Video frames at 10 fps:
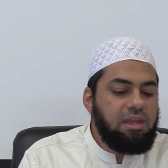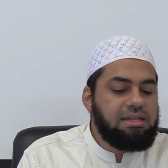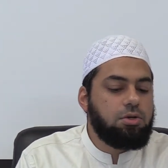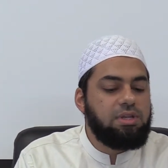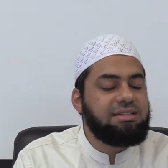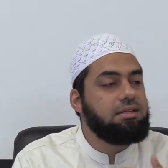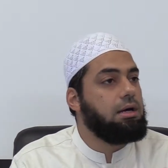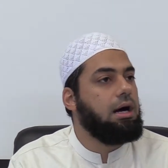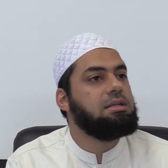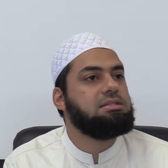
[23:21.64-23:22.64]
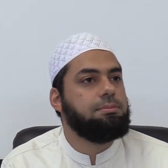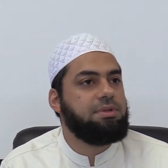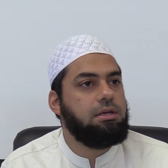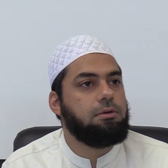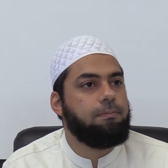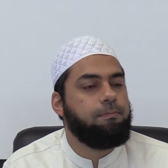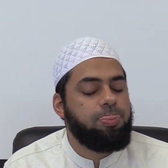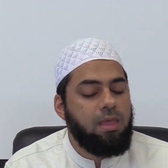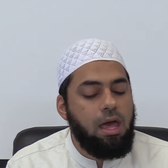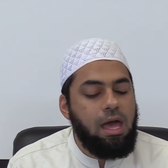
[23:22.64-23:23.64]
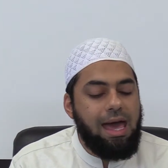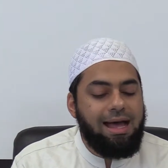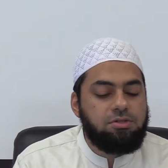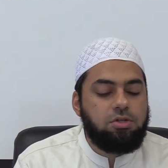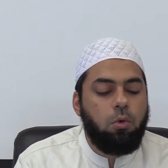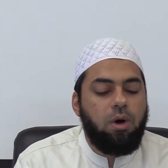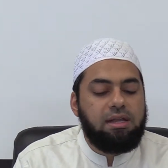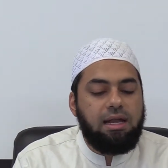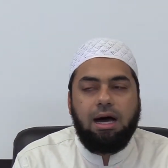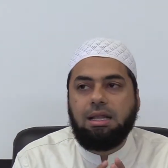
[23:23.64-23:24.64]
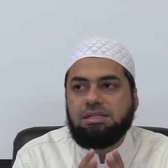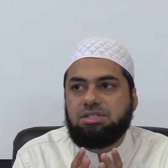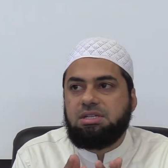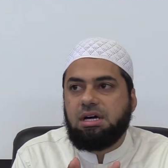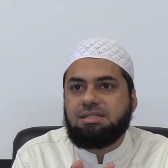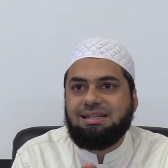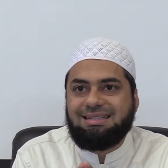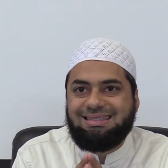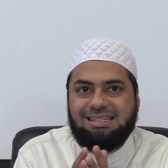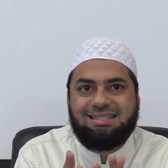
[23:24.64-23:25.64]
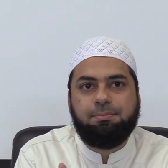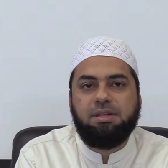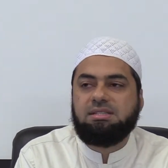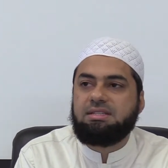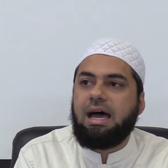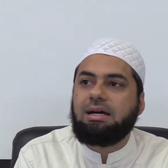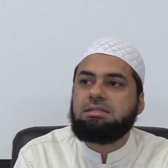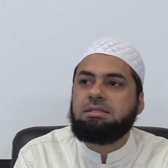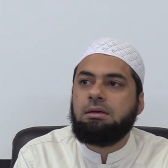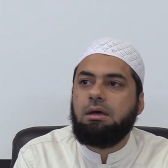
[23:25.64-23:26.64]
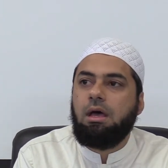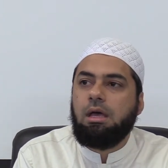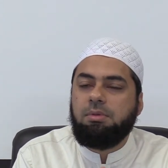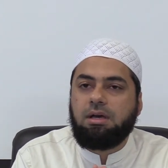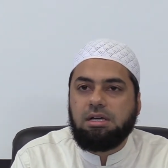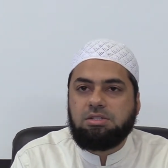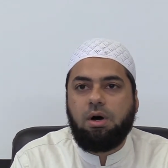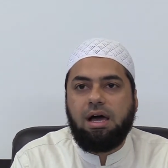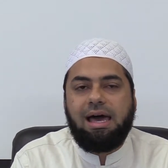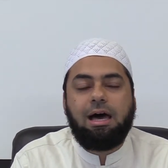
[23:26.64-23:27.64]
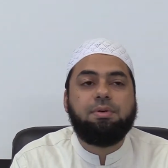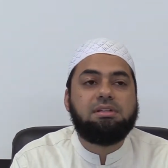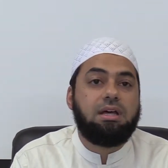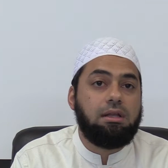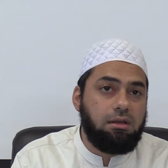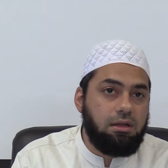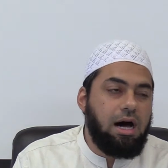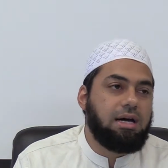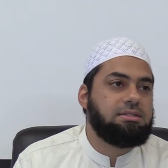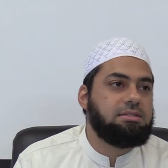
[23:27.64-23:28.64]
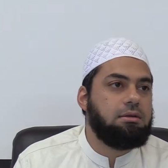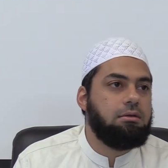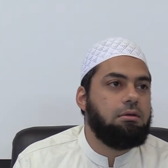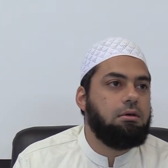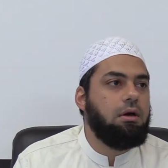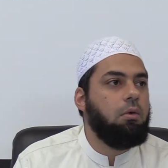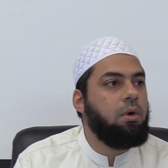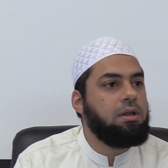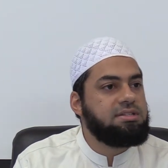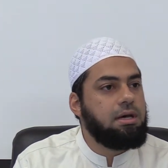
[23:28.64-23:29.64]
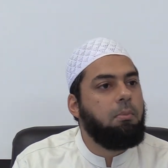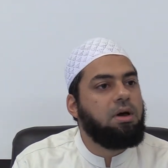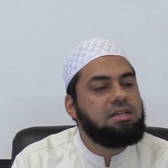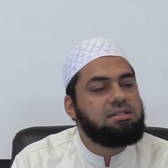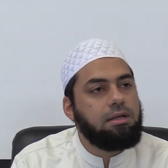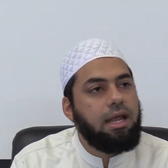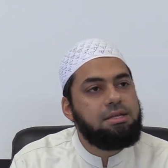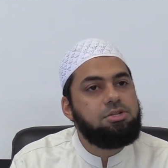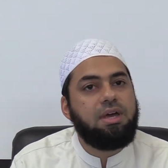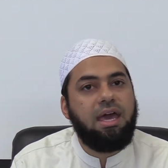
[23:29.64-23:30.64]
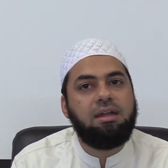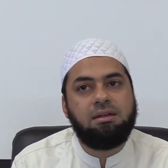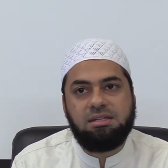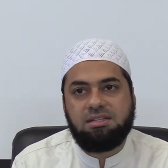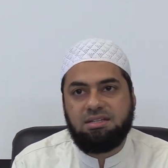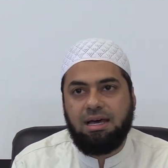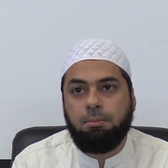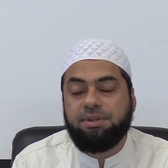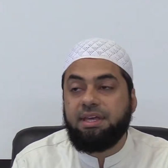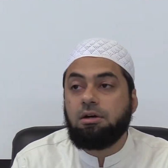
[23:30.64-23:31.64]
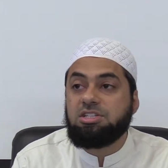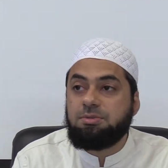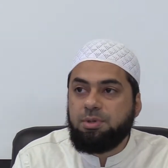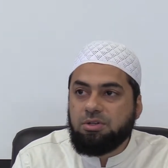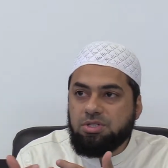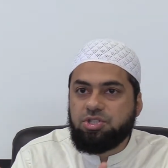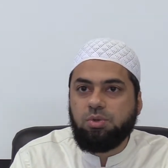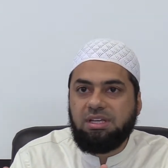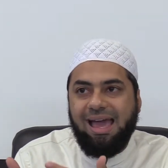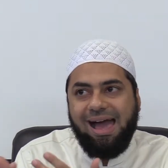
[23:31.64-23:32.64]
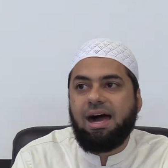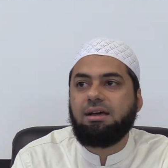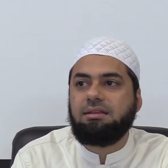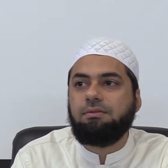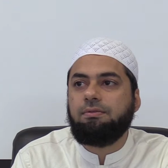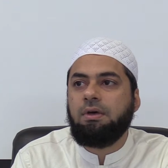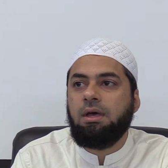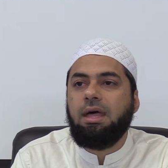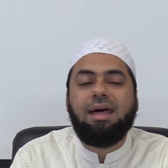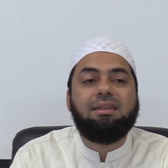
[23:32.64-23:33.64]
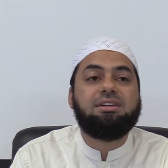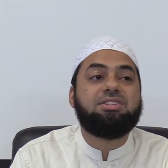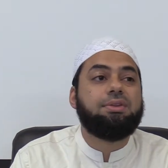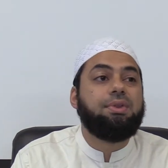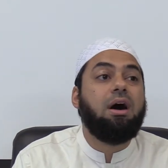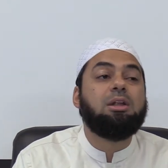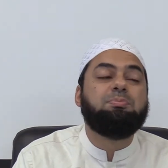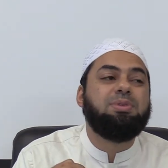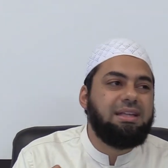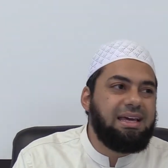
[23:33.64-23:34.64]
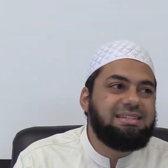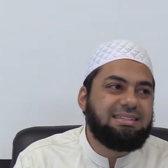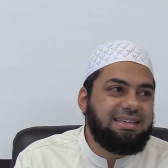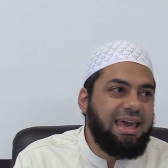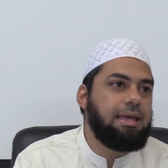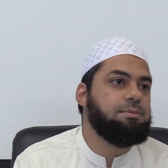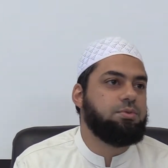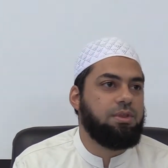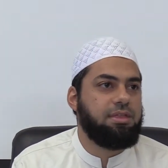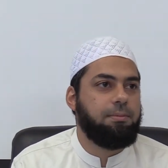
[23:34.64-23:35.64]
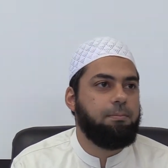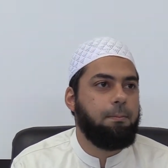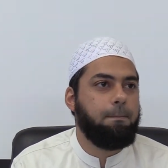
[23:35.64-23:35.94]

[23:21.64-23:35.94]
And so that's a concept here. And so what knowledge does is disciplines that. Because what happens a lot when someone is uneducated in Islam, but they are spiritually active, the shaitan plays games with them.